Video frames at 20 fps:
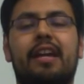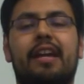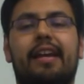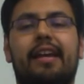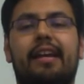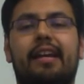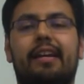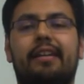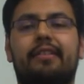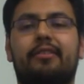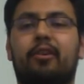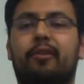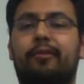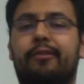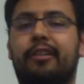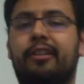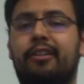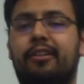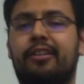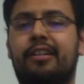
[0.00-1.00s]
and
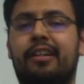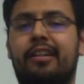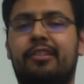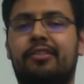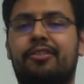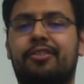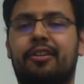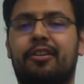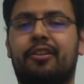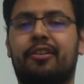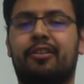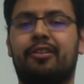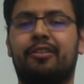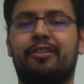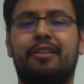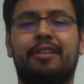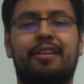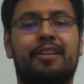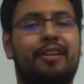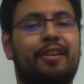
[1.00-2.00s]
hopefully learned how to
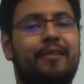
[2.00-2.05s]
juggle.